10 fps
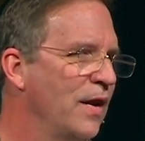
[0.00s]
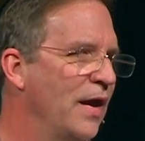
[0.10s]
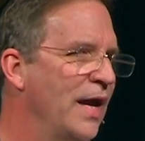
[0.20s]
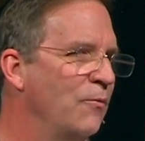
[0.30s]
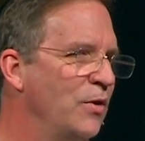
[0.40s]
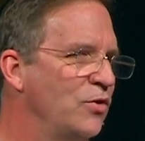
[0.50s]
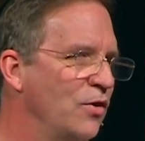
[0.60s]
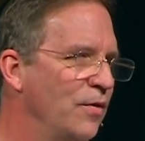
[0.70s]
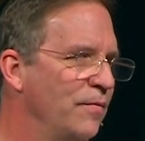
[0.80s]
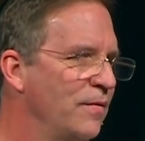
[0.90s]
in
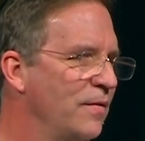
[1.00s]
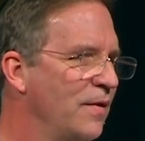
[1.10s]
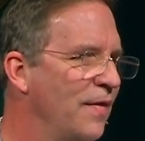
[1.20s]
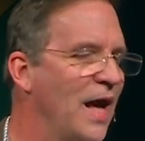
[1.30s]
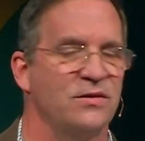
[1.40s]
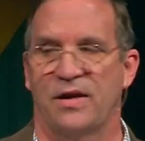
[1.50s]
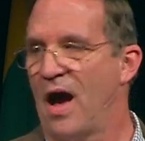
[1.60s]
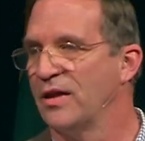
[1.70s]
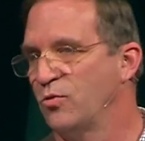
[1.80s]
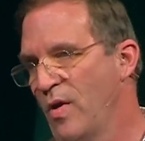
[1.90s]
return. That's
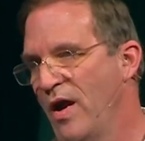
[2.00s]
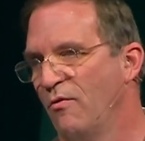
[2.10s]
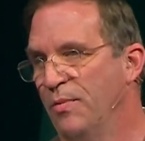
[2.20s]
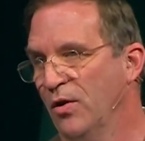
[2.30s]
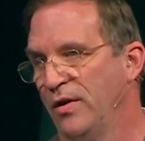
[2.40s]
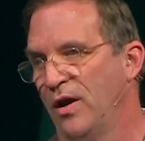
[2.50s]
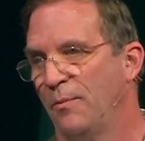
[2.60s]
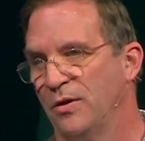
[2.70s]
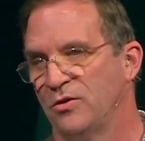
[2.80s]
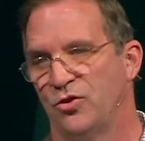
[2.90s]
God's way of building
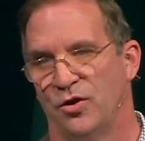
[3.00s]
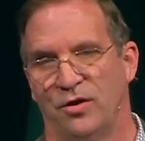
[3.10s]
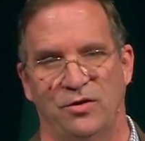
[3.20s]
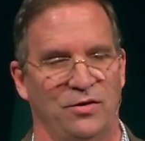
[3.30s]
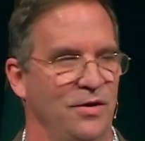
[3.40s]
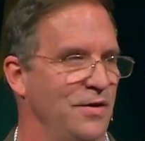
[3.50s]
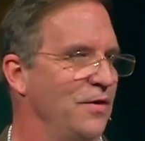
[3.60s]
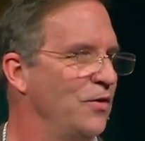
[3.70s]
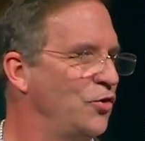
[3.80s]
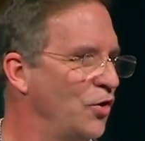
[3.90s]
up his church.
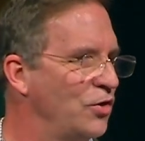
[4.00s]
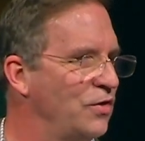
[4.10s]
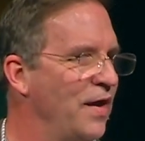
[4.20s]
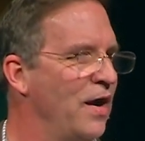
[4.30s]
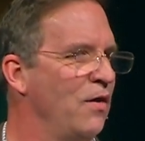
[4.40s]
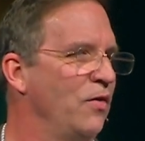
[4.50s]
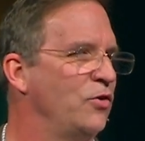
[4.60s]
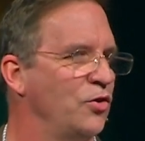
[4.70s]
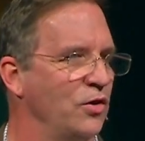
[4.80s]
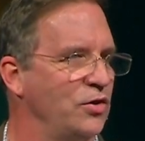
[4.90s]
The church there, the
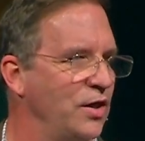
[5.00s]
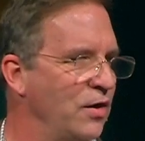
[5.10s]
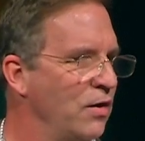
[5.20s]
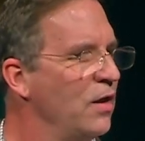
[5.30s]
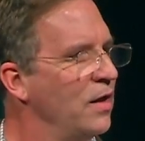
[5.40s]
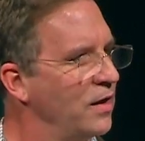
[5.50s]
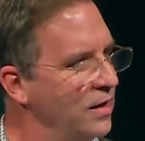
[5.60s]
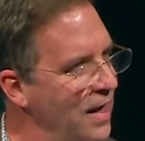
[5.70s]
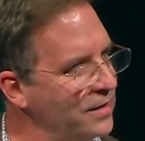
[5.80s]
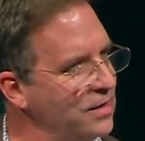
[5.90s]
church here,
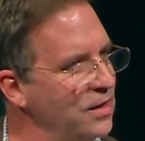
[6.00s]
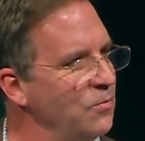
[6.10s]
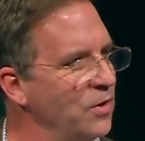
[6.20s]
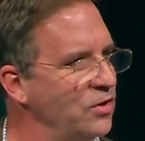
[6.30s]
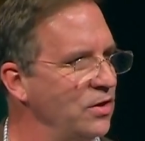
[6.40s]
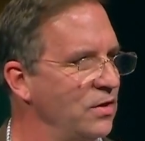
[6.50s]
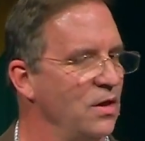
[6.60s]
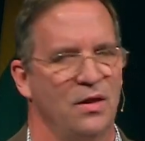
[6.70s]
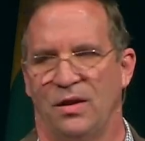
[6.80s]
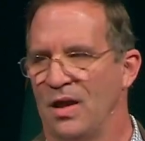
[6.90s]
connected in mission,
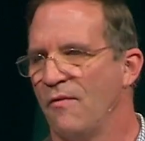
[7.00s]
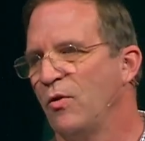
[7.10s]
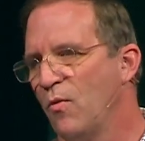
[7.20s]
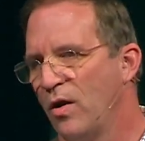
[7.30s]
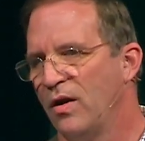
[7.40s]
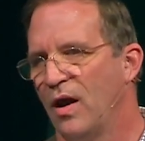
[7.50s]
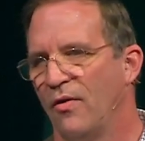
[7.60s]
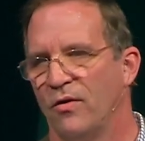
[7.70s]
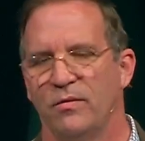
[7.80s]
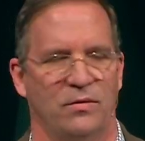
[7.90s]
loving one
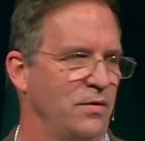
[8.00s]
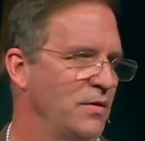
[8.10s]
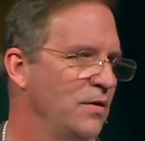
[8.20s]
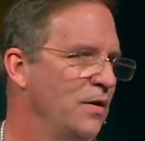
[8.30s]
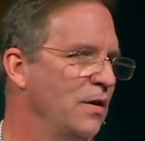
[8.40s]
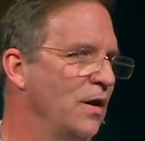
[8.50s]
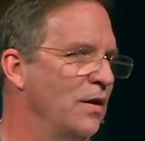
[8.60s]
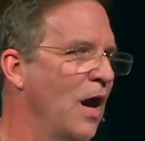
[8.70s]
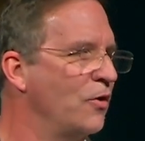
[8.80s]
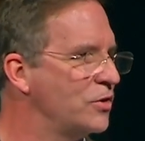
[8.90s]
another,
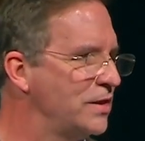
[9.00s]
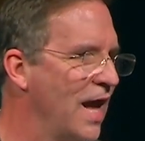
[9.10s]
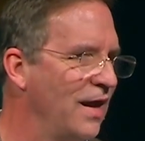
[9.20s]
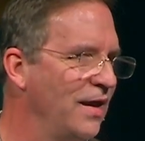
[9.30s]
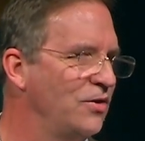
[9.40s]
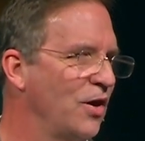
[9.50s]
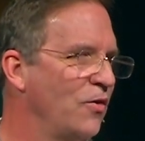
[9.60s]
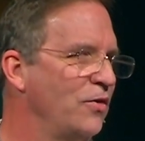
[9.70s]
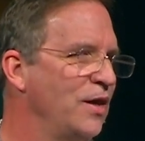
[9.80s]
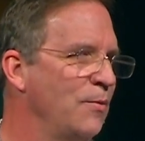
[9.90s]
understanding each
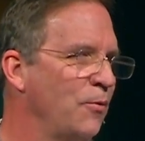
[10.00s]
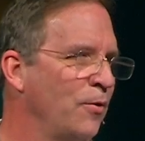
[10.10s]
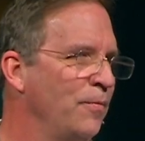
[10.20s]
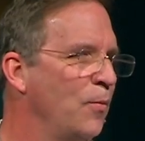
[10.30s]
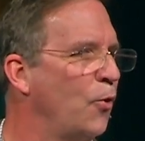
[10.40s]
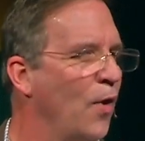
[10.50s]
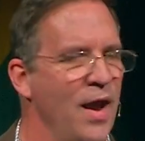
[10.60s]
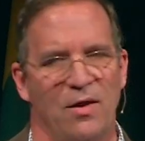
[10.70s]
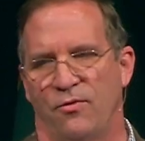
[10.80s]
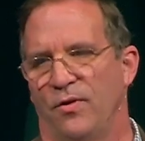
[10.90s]
other deeper,
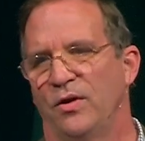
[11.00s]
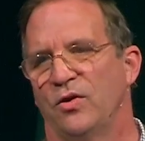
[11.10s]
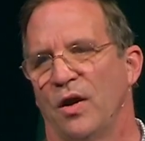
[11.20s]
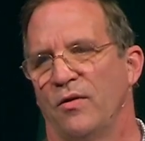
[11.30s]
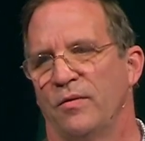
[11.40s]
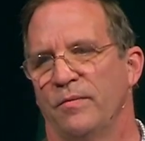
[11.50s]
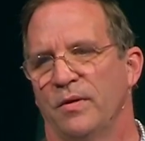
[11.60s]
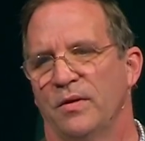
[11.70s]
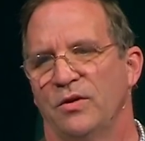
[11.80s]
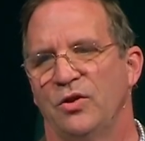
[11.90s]
praying for each other,
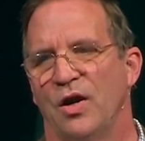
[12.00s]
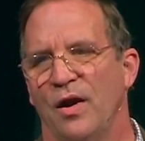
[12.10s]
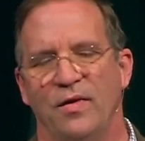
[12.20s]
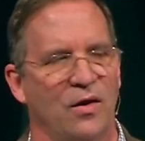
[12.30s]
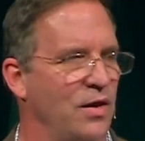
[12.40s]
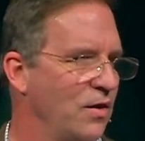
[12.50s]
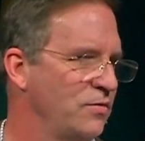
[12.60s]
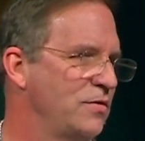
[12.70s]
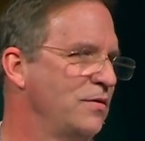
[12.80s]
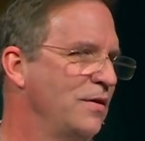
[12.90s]
sharing their
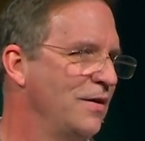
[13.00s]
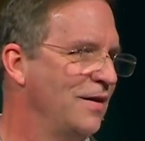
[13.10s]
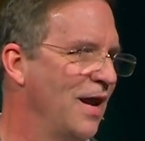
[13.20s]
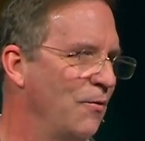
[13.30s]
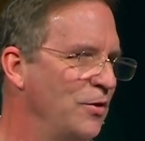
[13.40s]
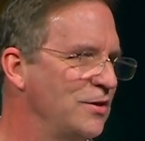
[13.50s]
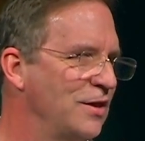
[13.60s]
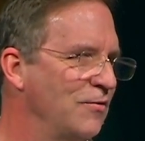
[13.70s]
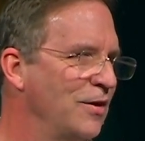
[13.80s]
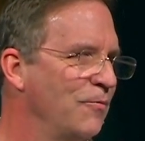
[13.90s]
gifts, and
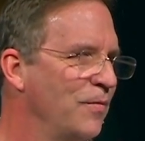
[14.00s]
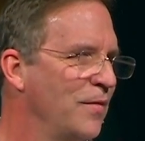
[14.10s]
receiving